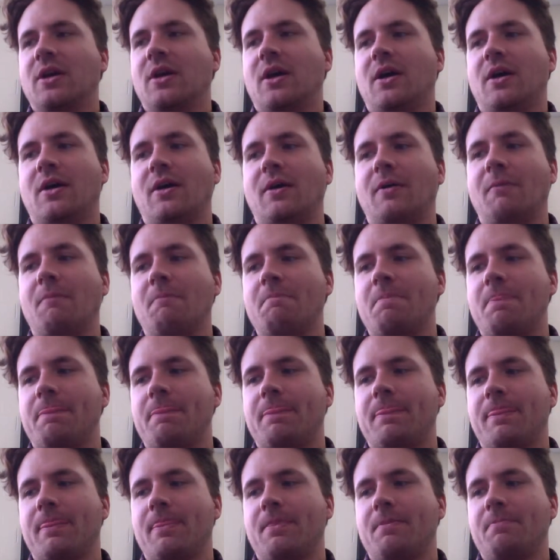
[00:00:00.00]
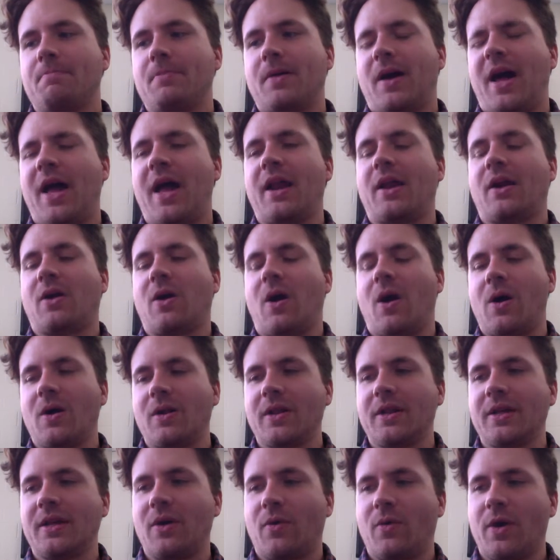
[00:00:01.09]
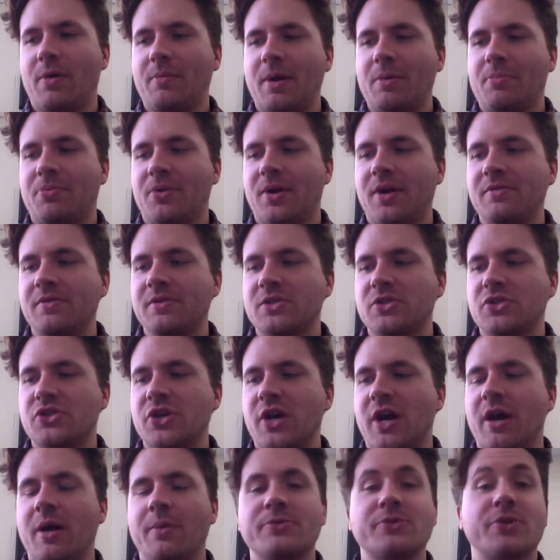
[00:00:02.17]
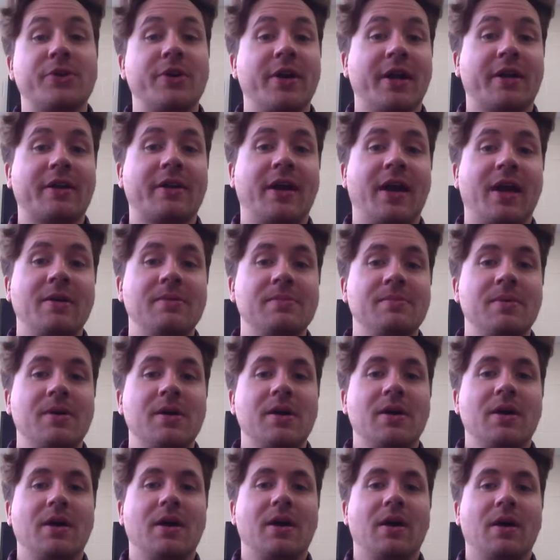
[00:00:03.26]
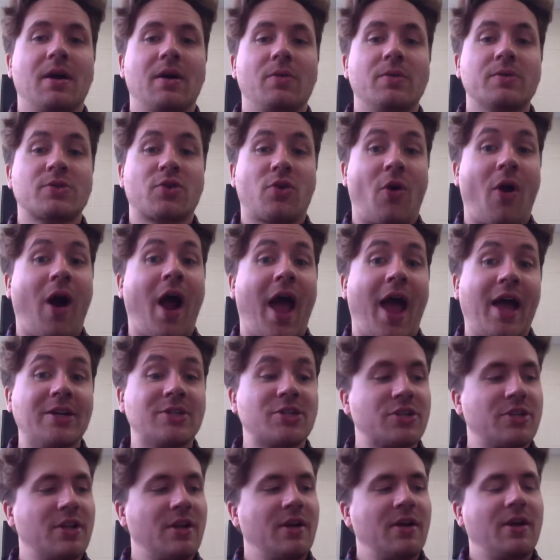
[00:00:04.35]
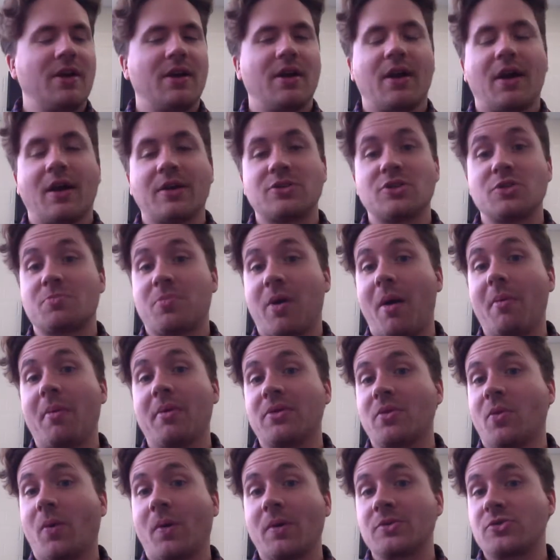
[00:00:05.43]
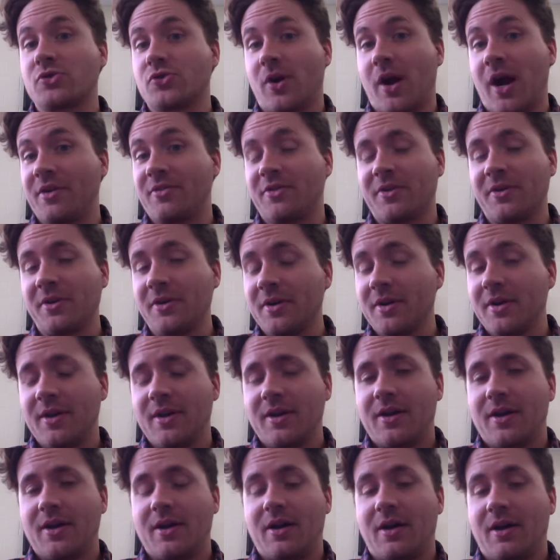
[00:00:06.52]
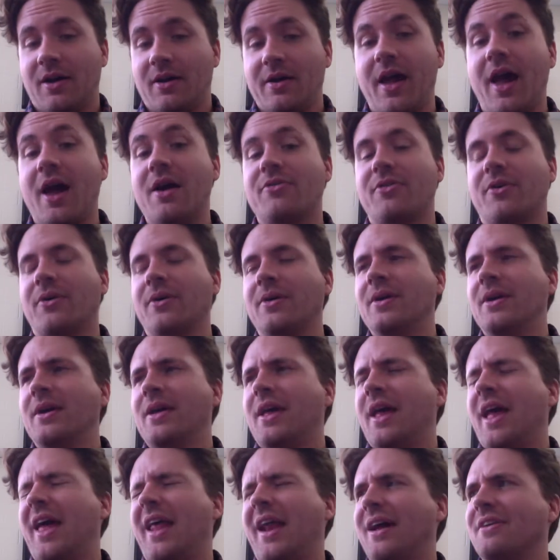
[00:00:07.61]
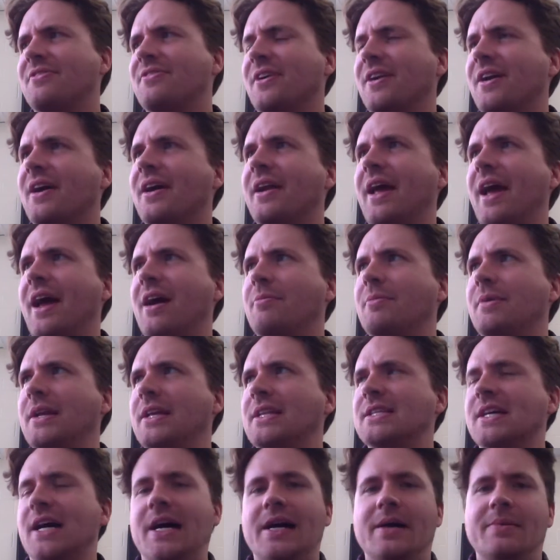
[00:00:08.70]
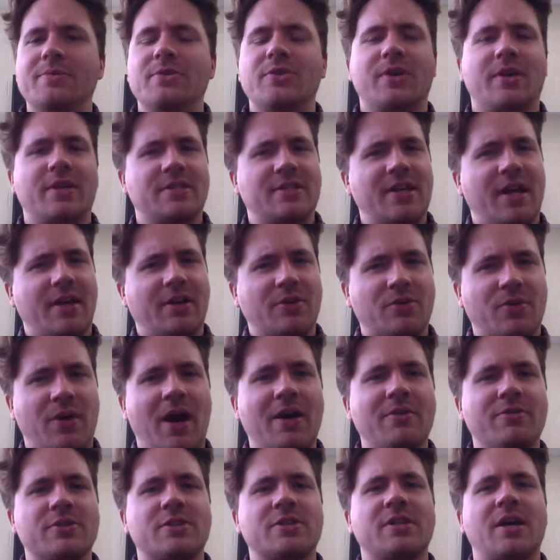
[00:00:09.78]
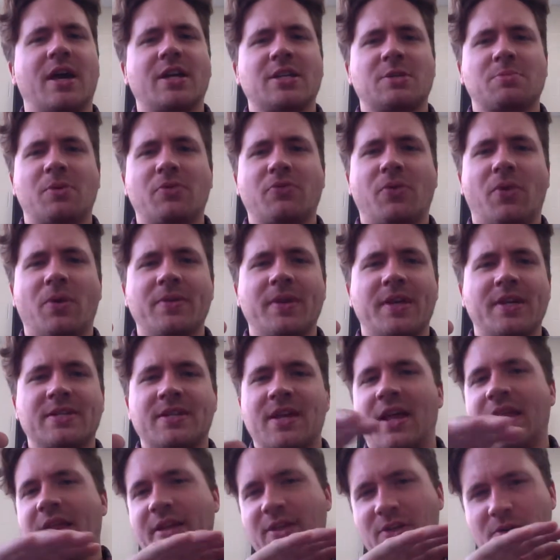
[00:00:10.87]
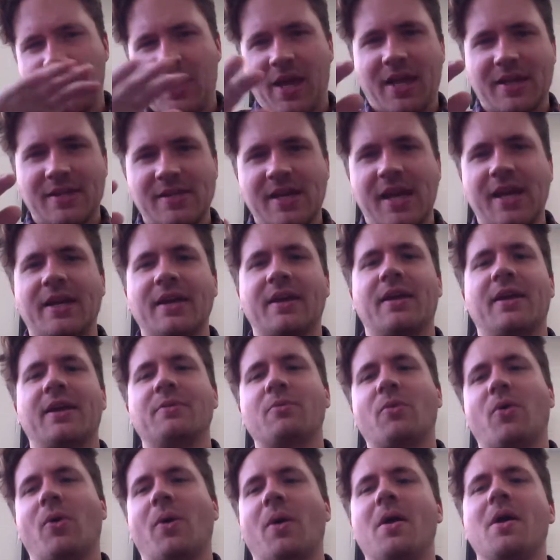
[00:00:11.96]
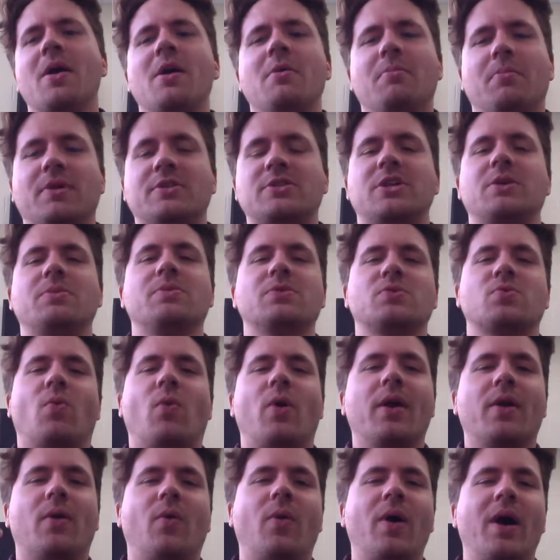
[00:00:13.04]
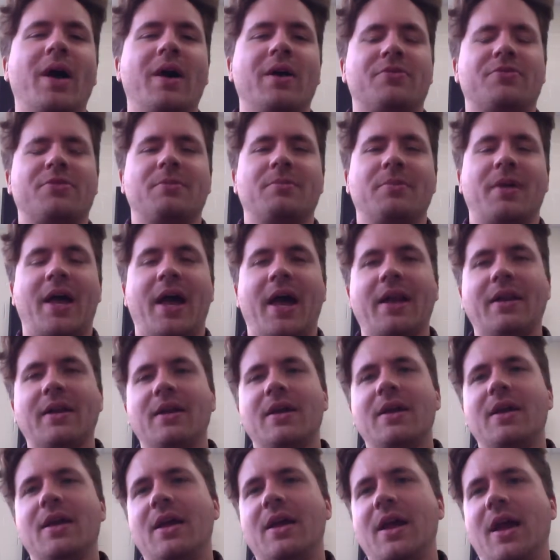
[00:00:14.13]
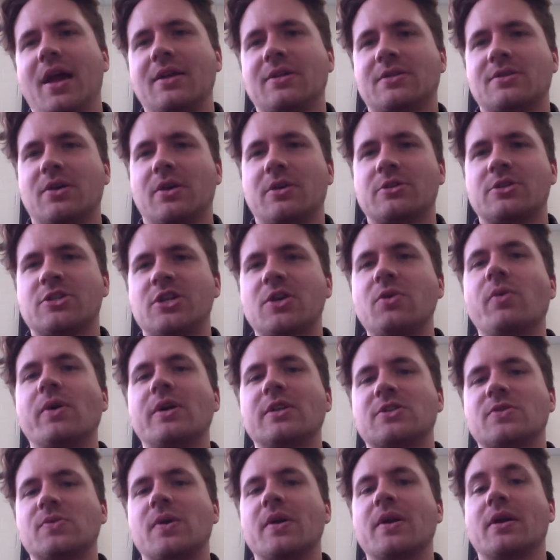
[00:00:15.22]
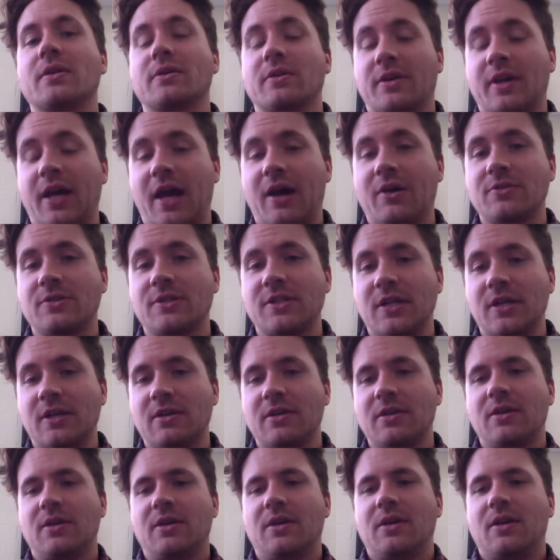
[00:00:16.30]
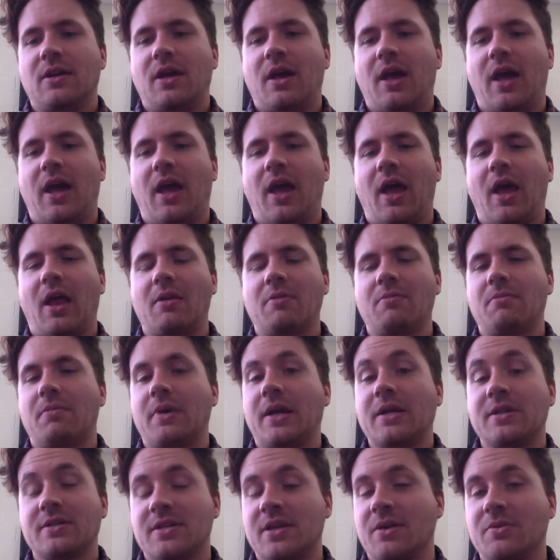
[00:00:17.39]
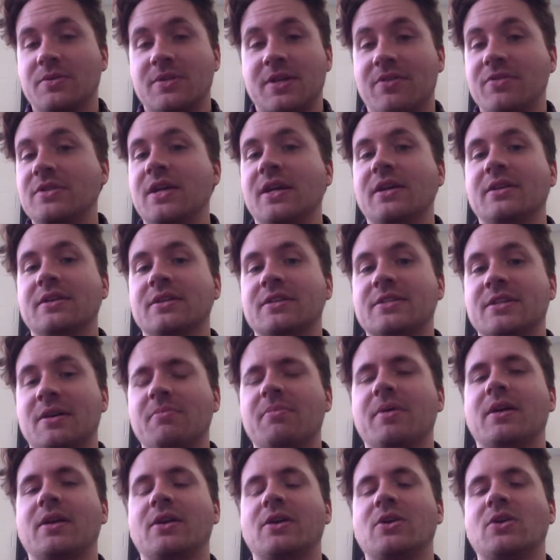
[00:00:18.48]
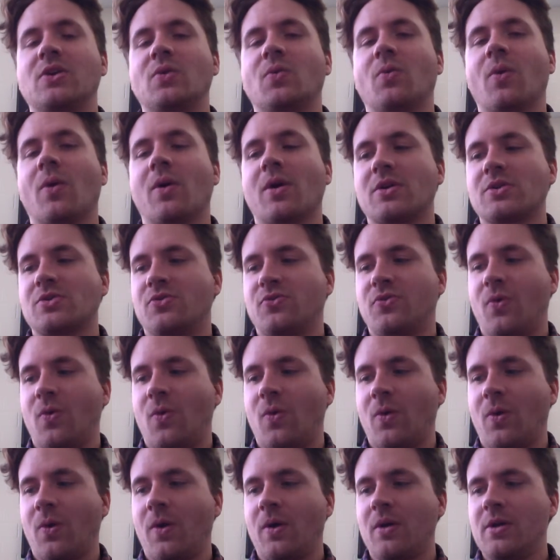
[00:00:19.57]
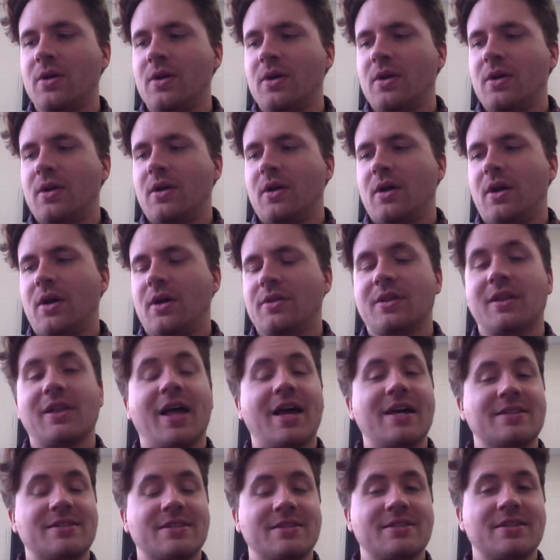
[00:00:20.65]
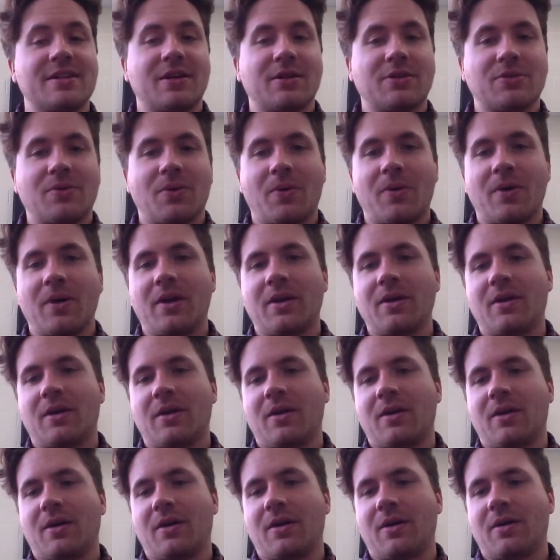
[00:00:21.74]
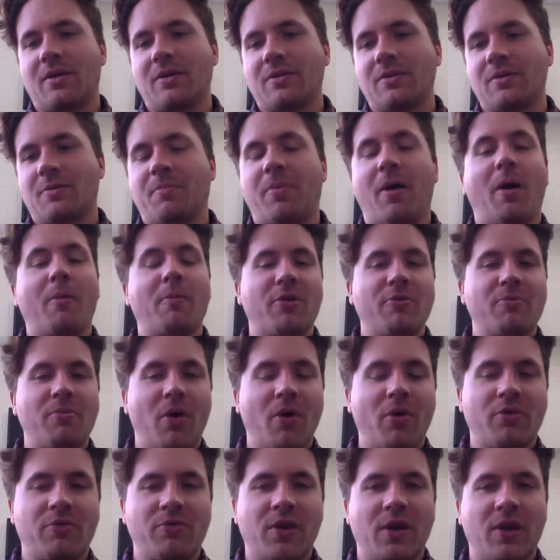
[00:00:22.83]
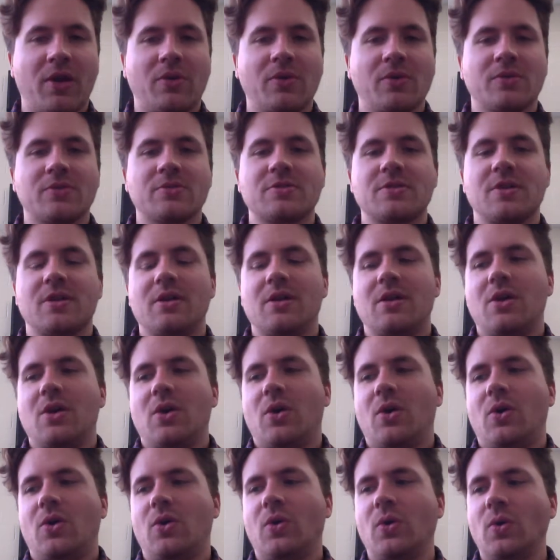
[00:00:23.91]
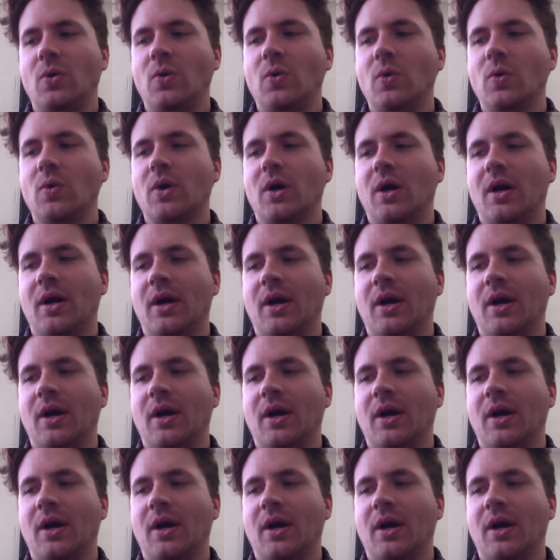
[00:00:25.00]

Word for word: I had a colleague at one of my previous jobs. Her nickname was Crash. She's probably the worst driver ever. And I forgot how many times you can take a driver's test before they say, like, you can't take it anymore. But she was one away from that. And so she went to another county, and because there was evidently somebody who worked for the licensing authority, our Department of Motor Vehicles, who